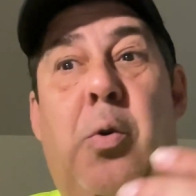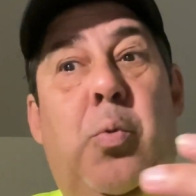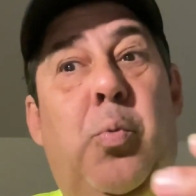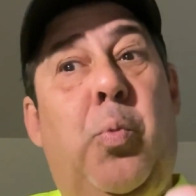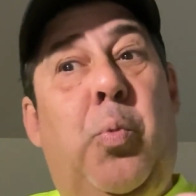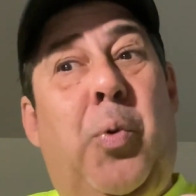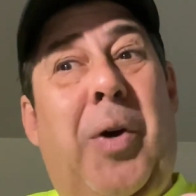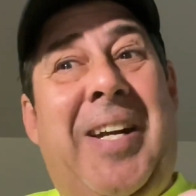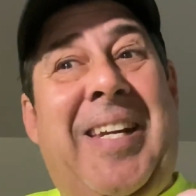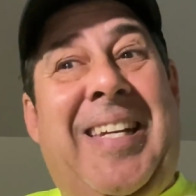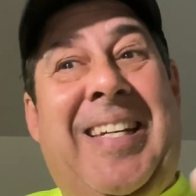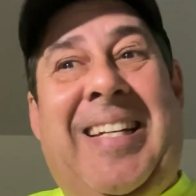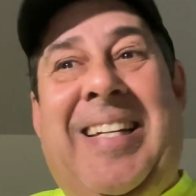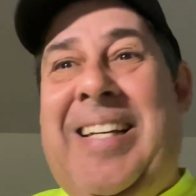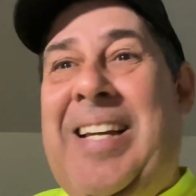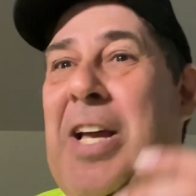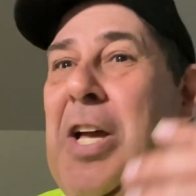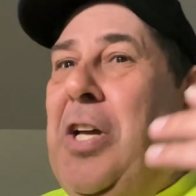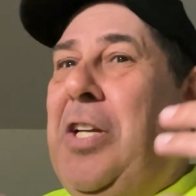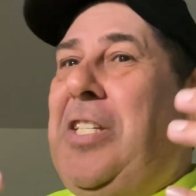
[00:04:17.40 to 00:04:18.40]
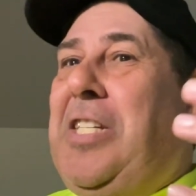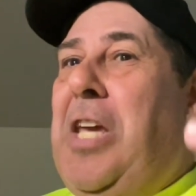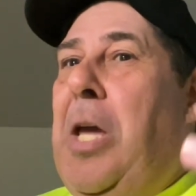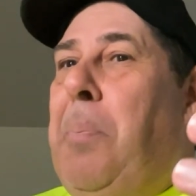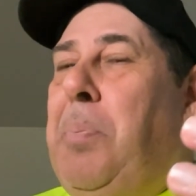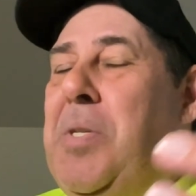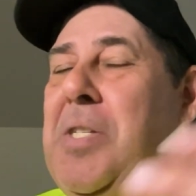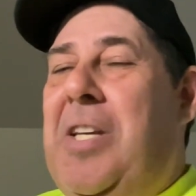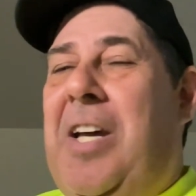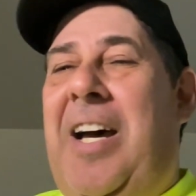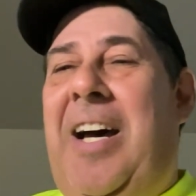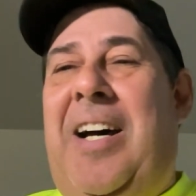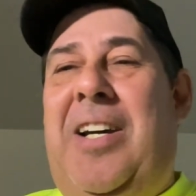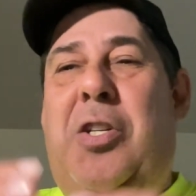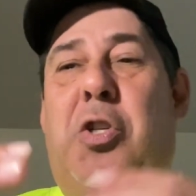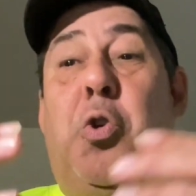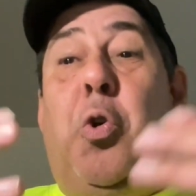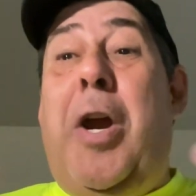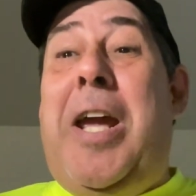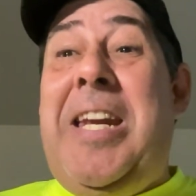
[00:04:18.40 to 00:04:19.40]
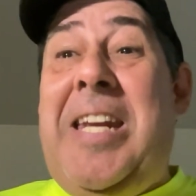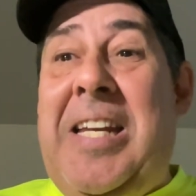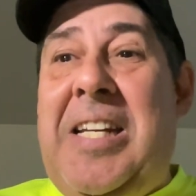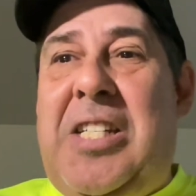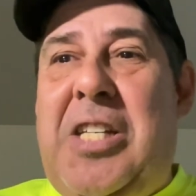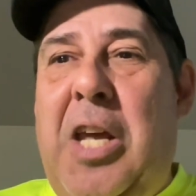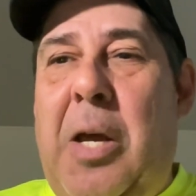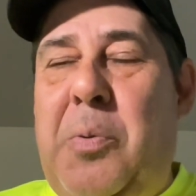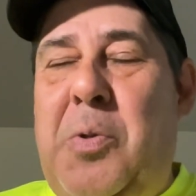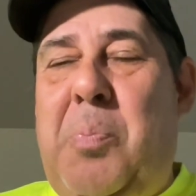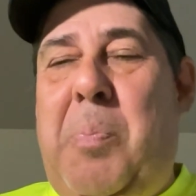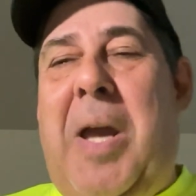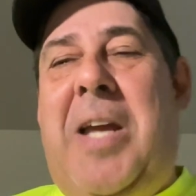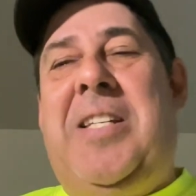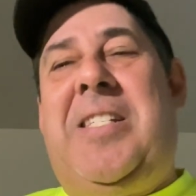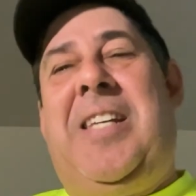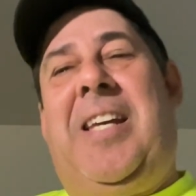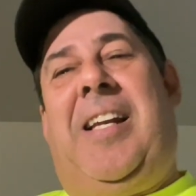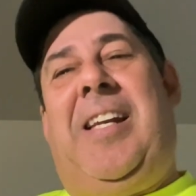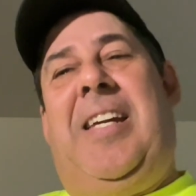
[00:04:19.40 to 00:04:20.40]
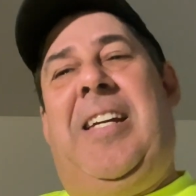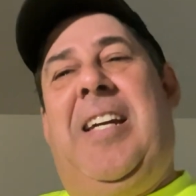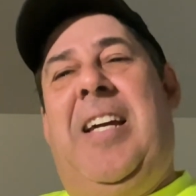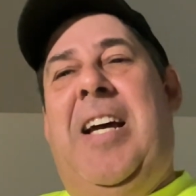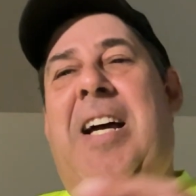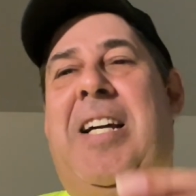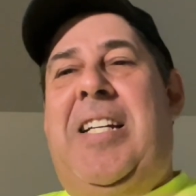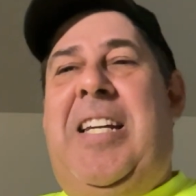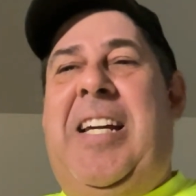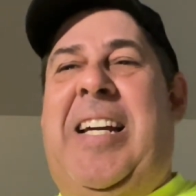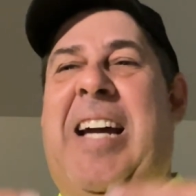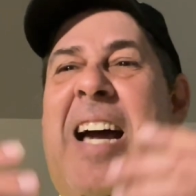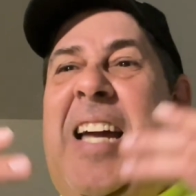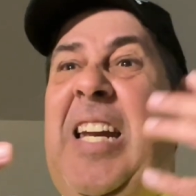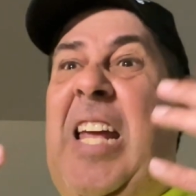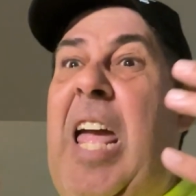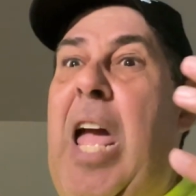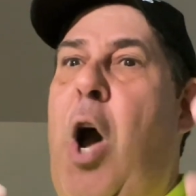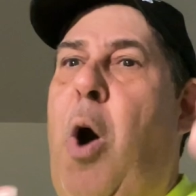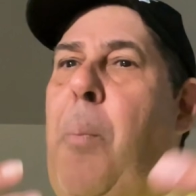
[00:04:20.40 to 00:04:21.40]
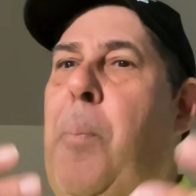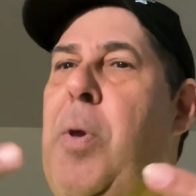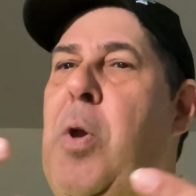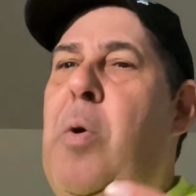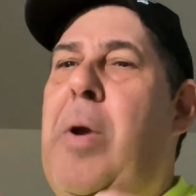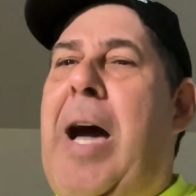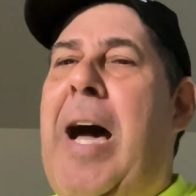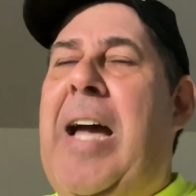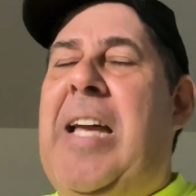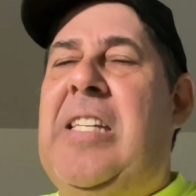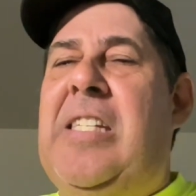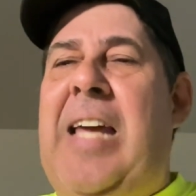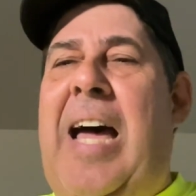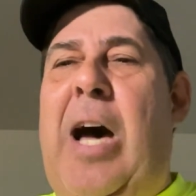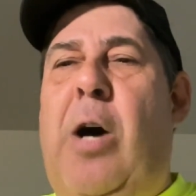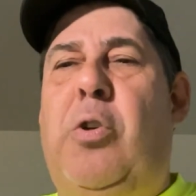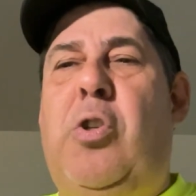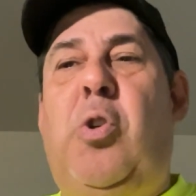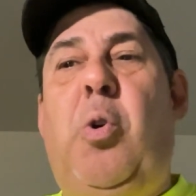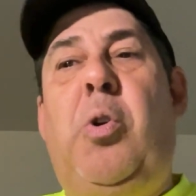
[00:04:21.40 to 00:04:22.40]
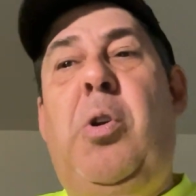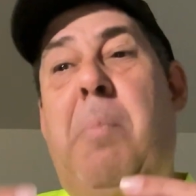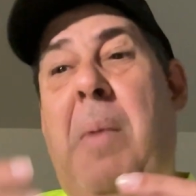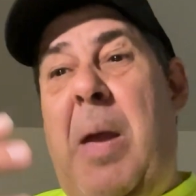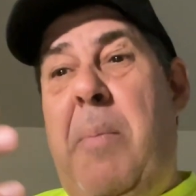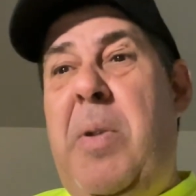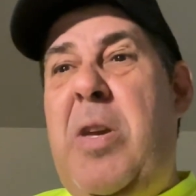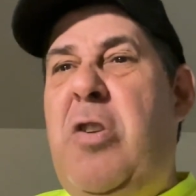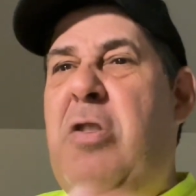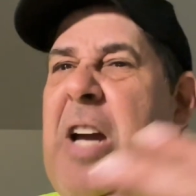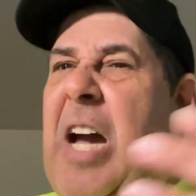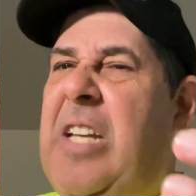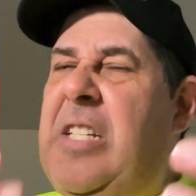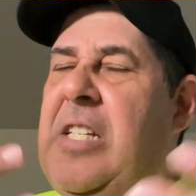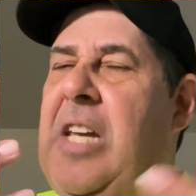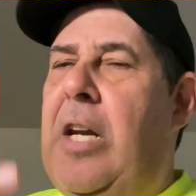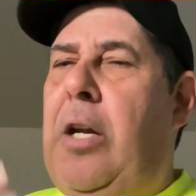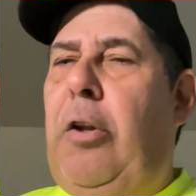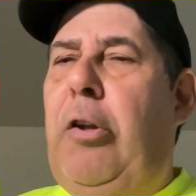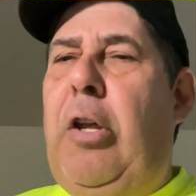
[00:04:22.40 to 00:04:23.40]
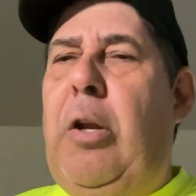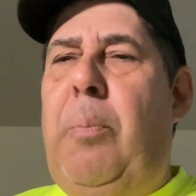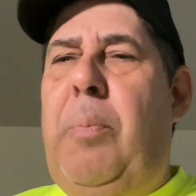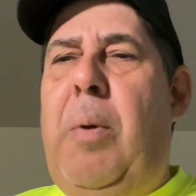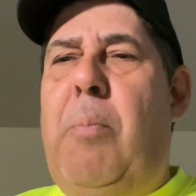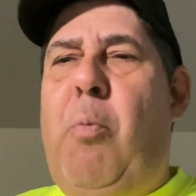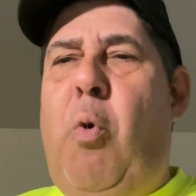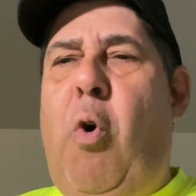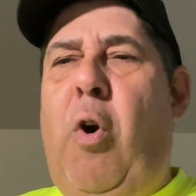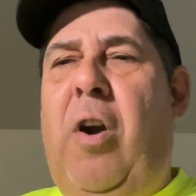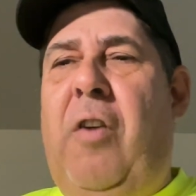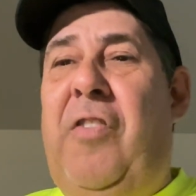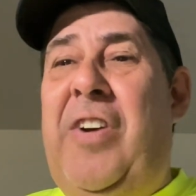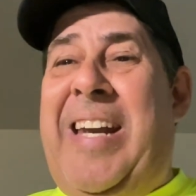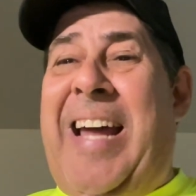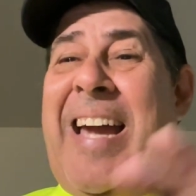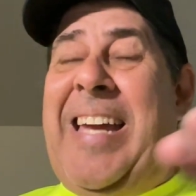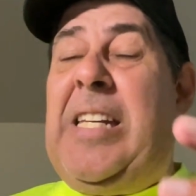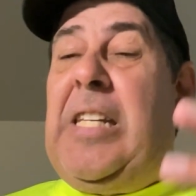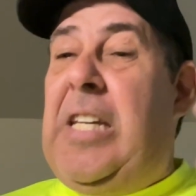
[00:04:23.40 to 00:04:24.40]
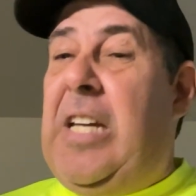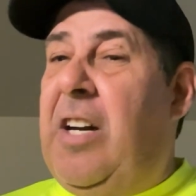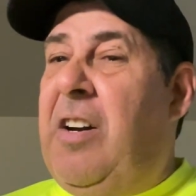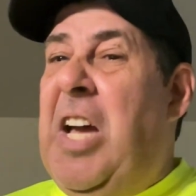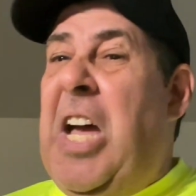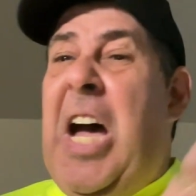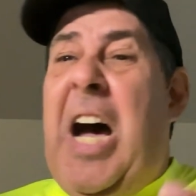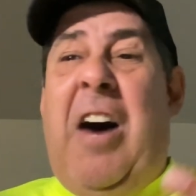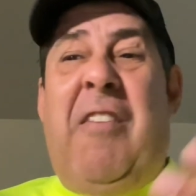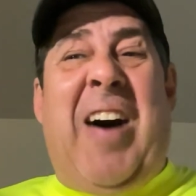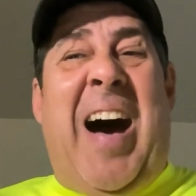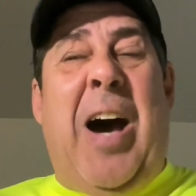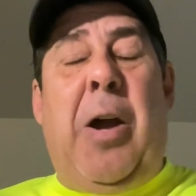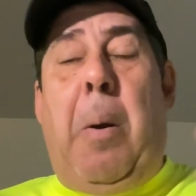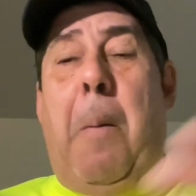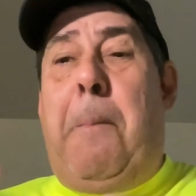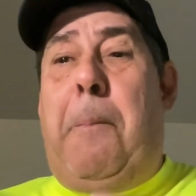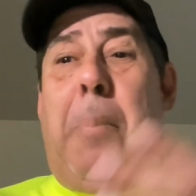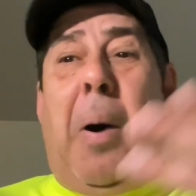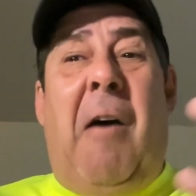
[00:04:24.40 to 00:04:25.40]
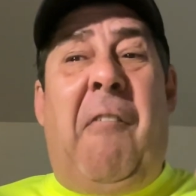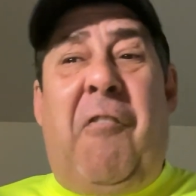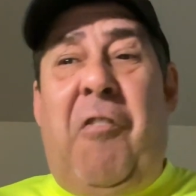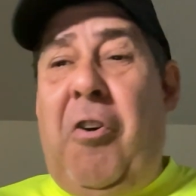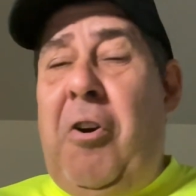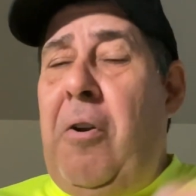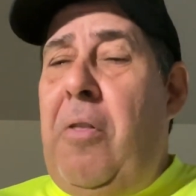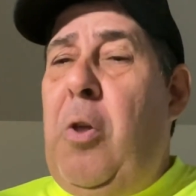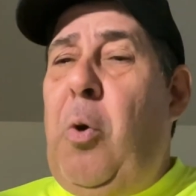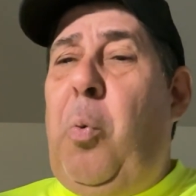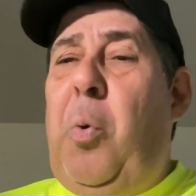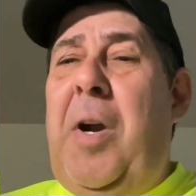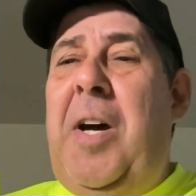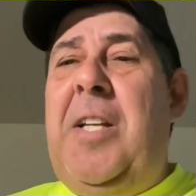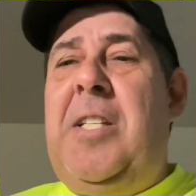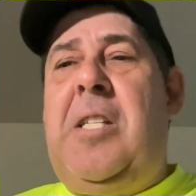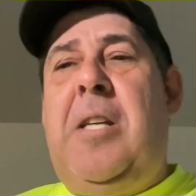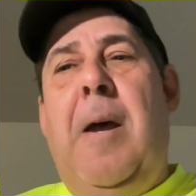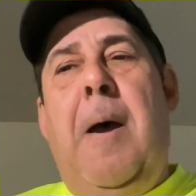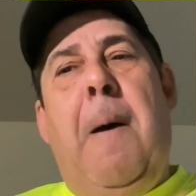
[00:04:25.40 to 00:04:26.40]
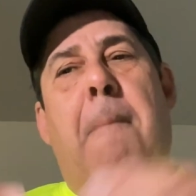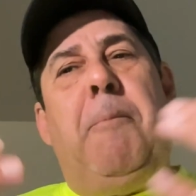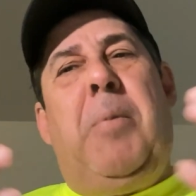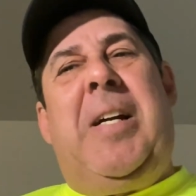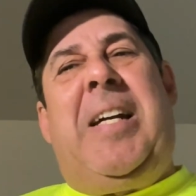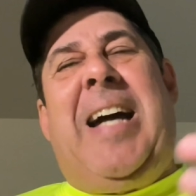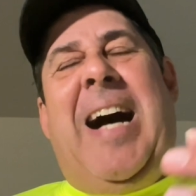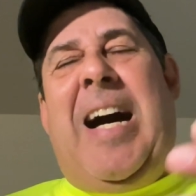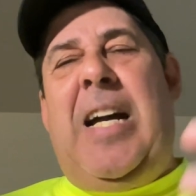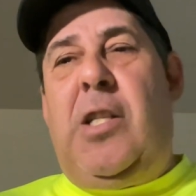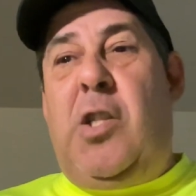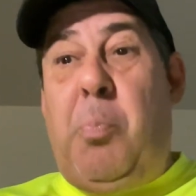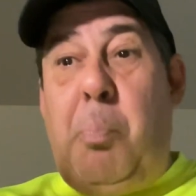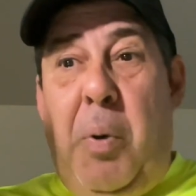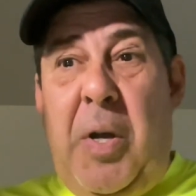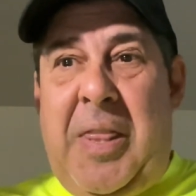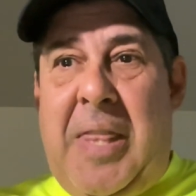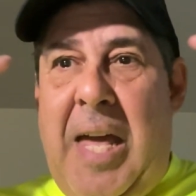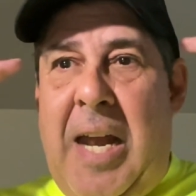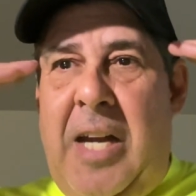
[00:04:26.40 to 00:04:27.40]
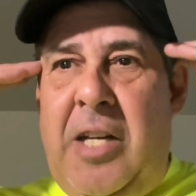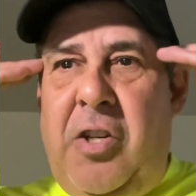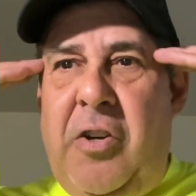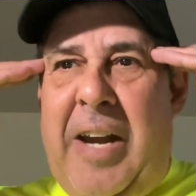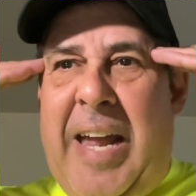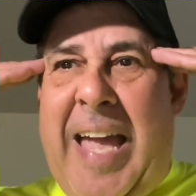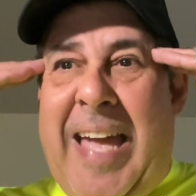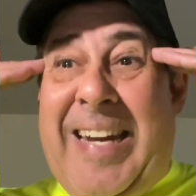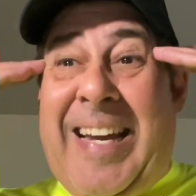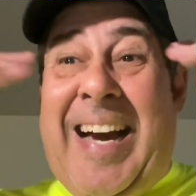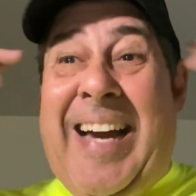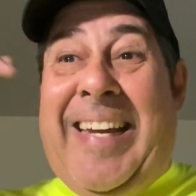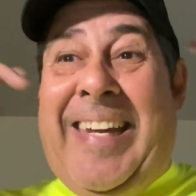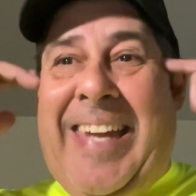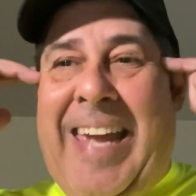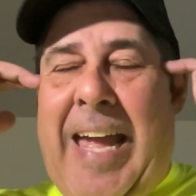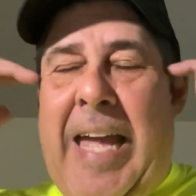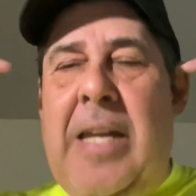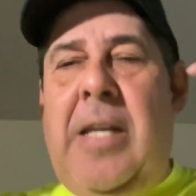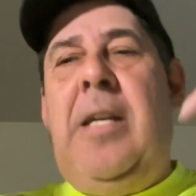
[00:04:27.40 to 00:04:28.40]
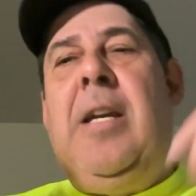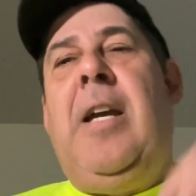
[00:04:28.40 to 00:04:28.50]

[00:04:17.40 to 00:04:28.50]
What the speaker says: running tips, training tips, basically, to kind of help you guys out. So maybe you guys get a little bit more of an idea of how to buffer the runs. But guys, put that in your head again,